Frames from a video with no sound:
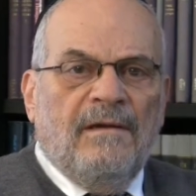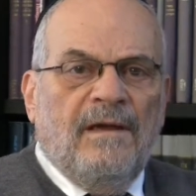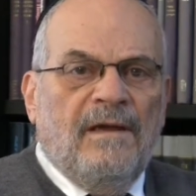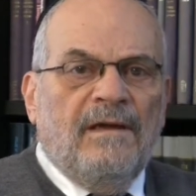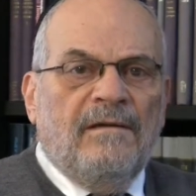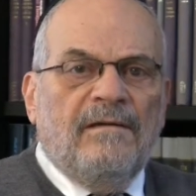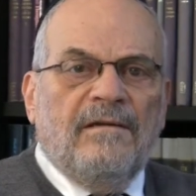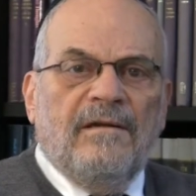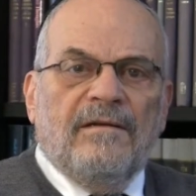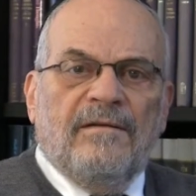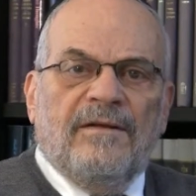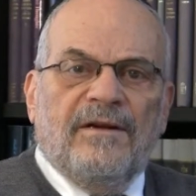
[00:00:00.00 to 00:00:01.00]
And
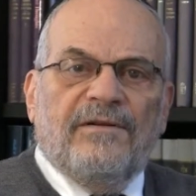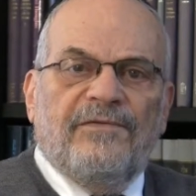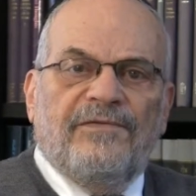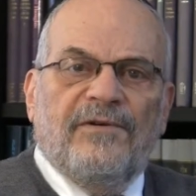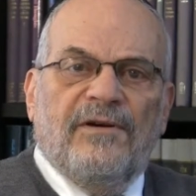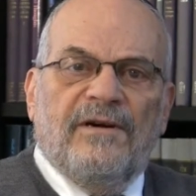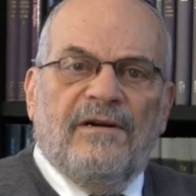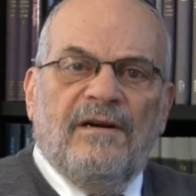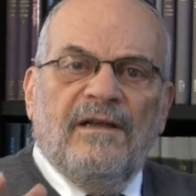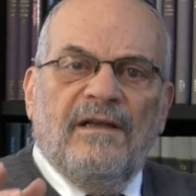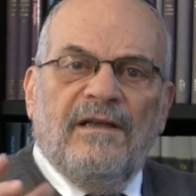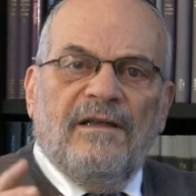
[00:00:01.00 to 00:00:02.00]
therefore,
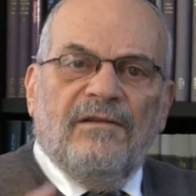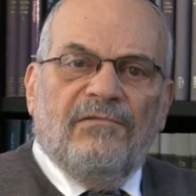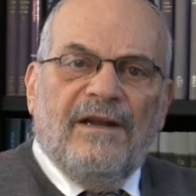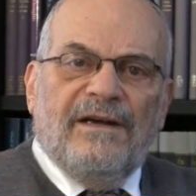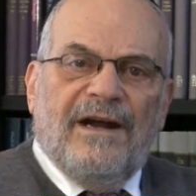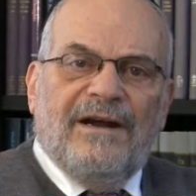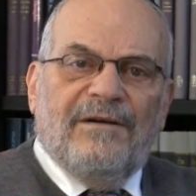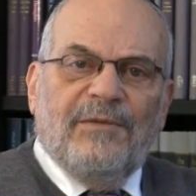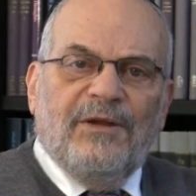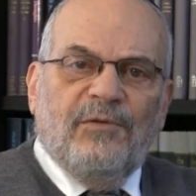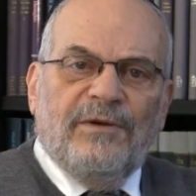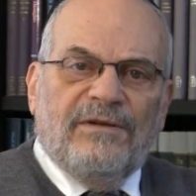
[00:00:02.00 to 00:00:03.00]
the Red
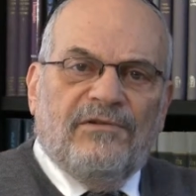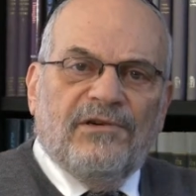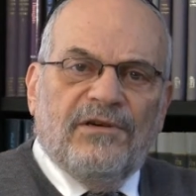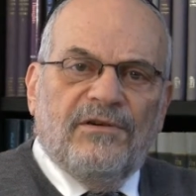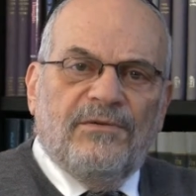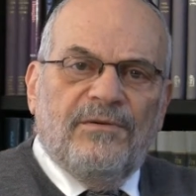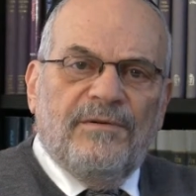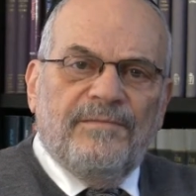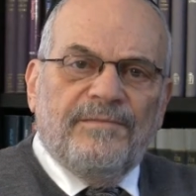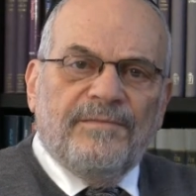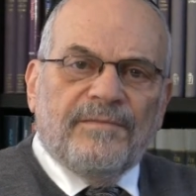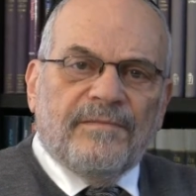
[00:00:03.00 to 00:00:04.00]
Army withdrew,
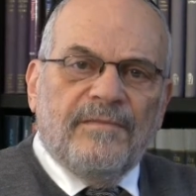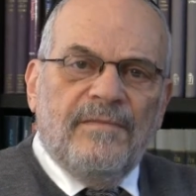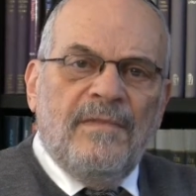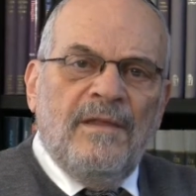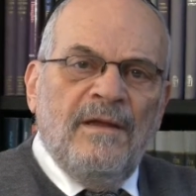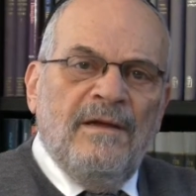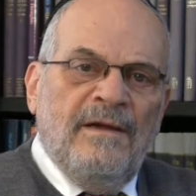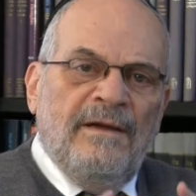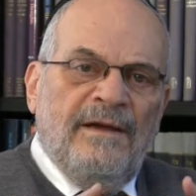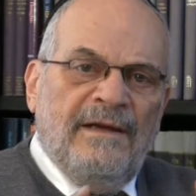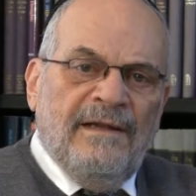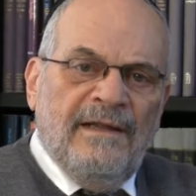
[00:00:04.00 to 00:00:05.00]

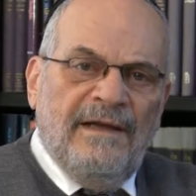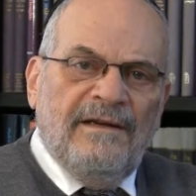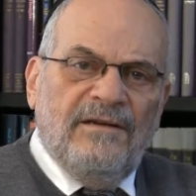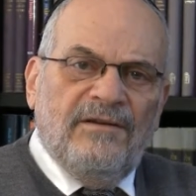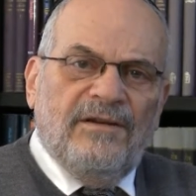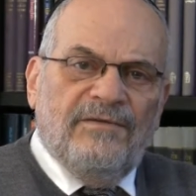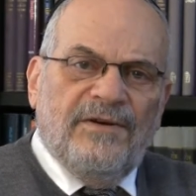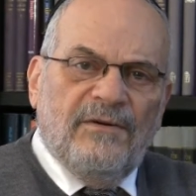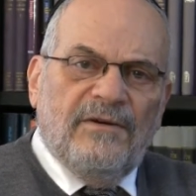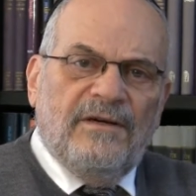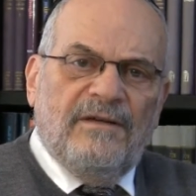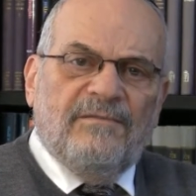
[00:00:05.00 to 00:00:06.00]
and Lenin
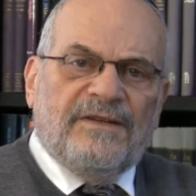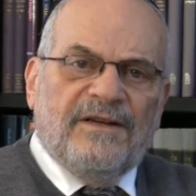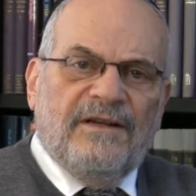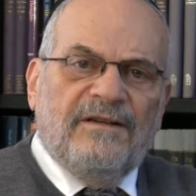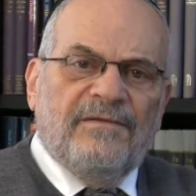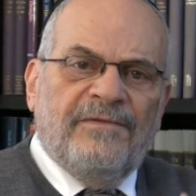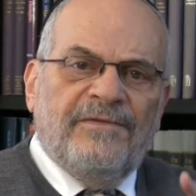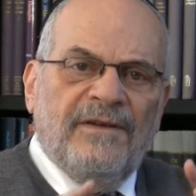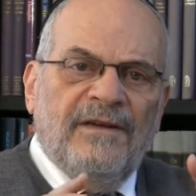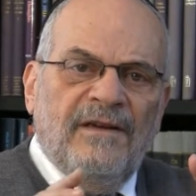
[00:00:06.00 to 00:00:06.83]
devoted himself